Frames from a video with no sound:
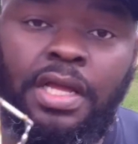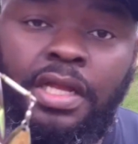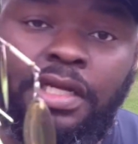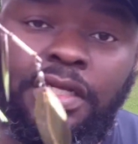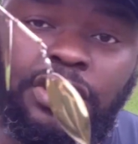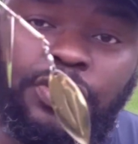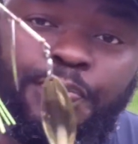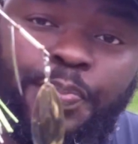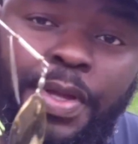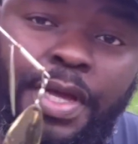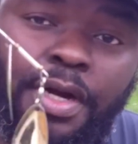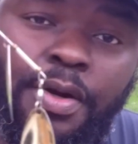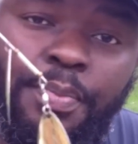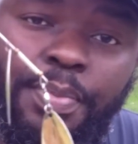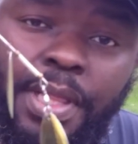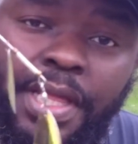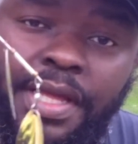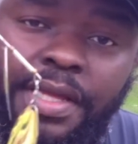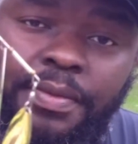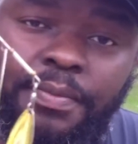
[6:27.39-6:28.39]
The
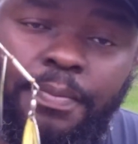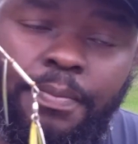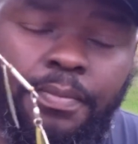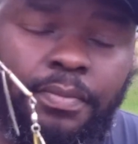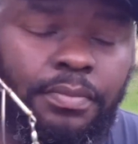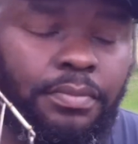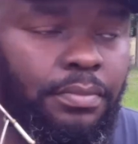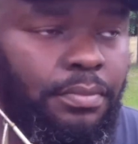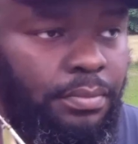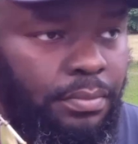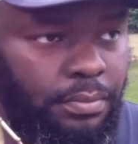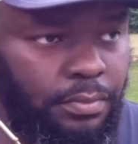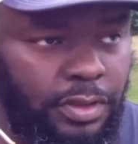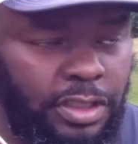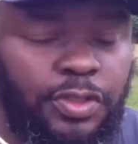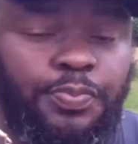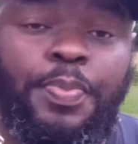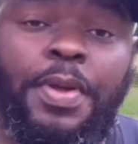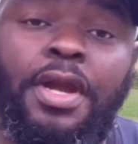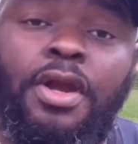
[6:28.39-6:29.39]

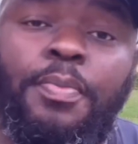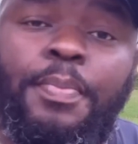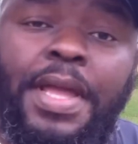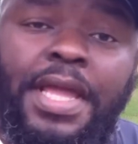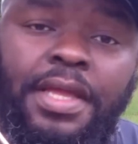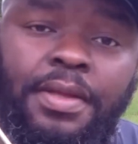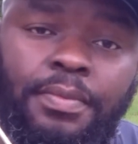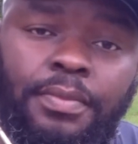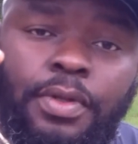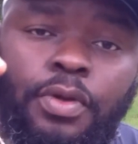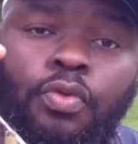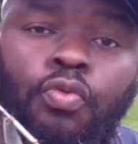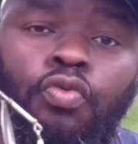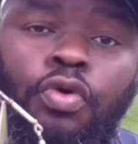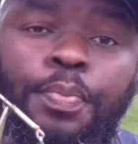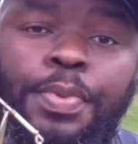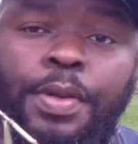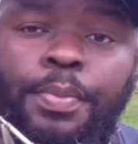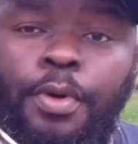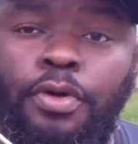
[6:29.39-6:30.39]
spinnerbait
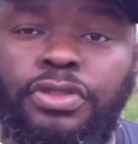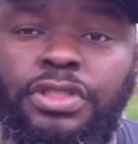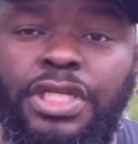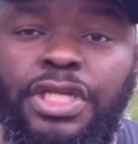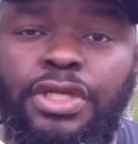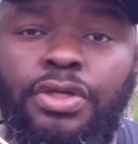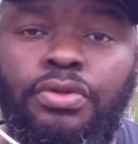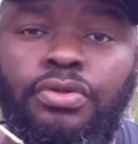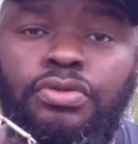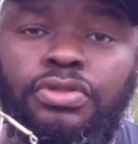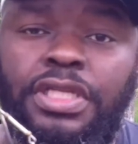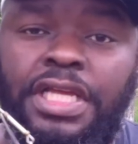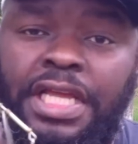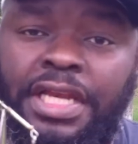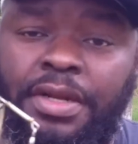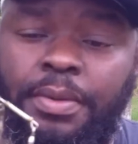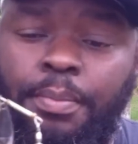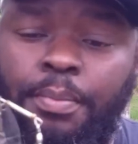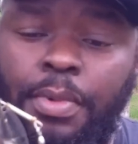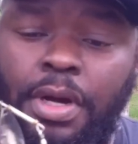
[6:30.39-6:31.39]
will be mostly used in
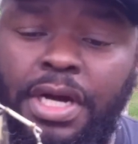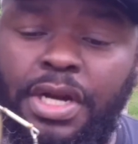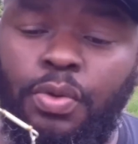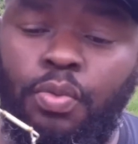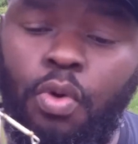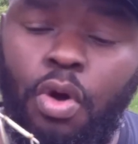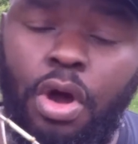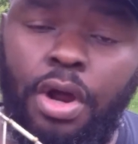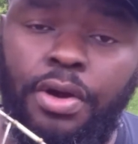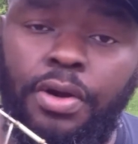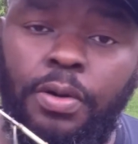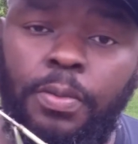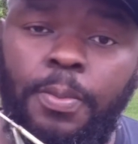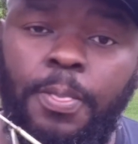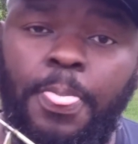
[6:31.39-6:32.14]
the muddy water